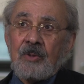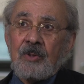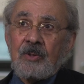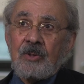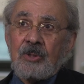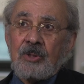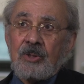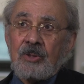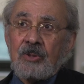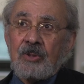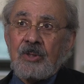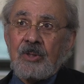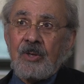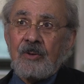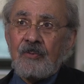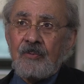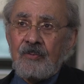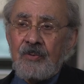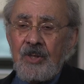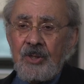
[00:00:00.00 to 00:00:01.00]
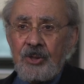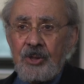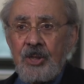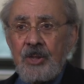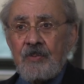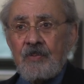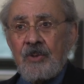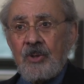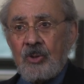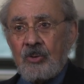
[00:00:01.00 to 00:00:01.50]
the
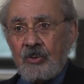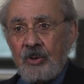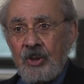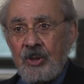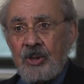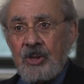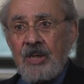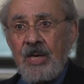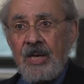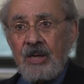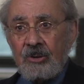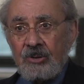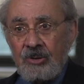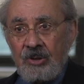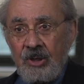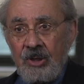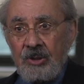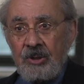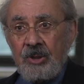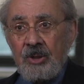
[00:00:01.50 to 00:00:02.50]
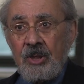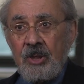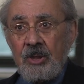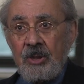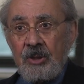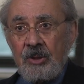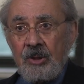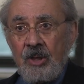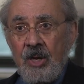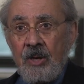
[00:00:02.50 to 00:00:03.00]
division between secularists
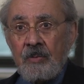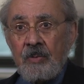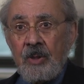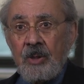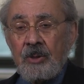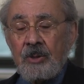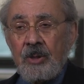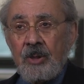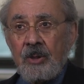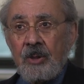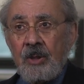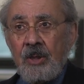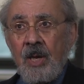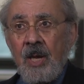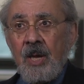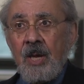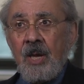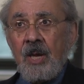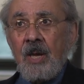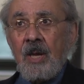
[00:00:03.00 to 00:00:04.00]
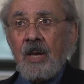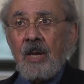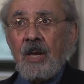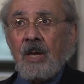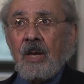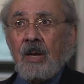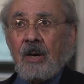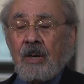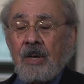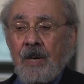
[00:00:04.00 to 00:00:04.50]
and Islamists
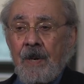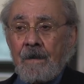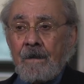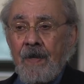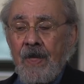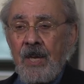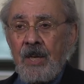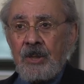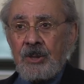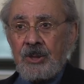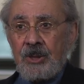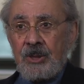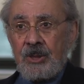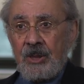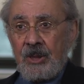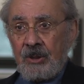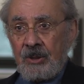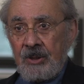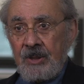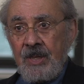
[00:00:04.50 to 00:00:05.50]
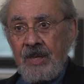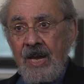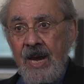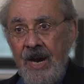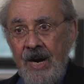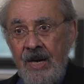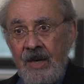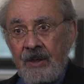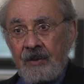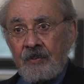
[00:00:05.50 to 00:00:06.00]
is still
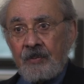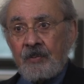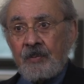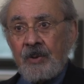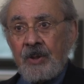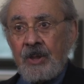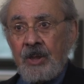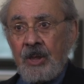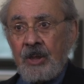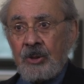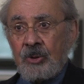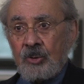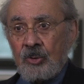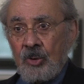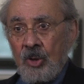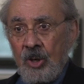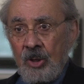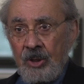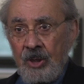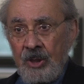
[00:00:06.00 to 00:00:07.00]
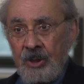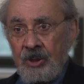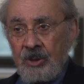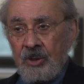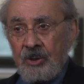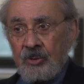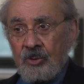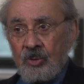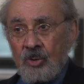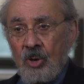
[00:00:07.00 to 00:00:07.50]
there, but it's not as
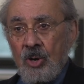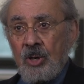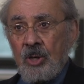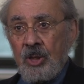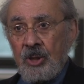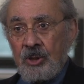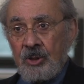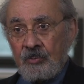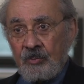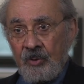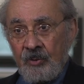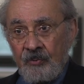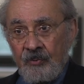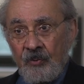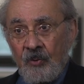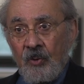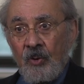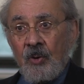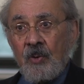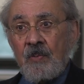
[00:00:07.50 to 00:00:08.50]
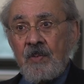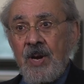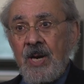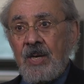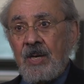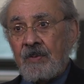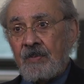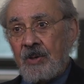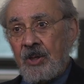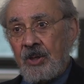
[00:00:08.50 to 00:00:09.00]
strong as before,
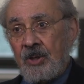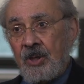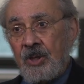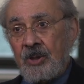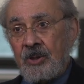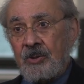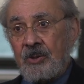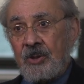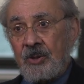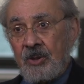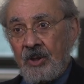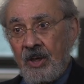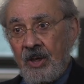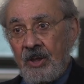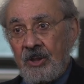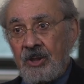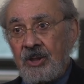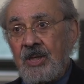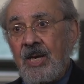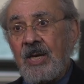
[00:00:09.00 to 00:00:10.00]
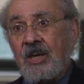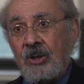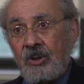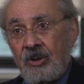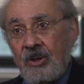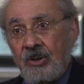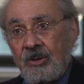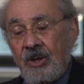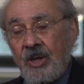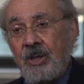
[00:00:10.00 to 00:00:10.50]
mainly because
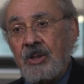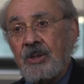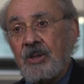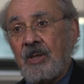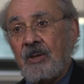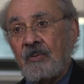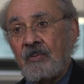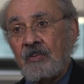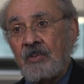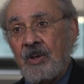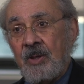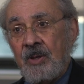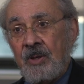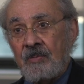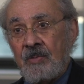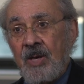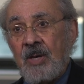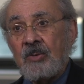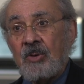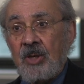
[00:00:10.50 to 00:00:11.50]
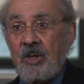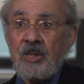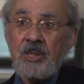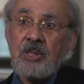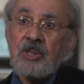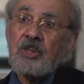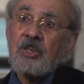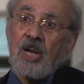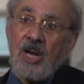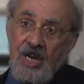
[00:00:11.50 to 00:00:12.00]
secularists have been in many
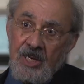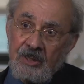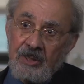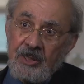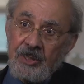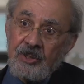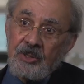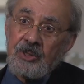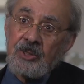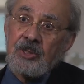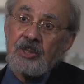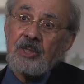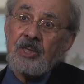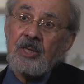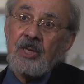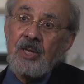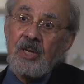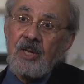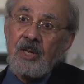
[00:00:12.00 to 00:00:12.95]
ways silenced.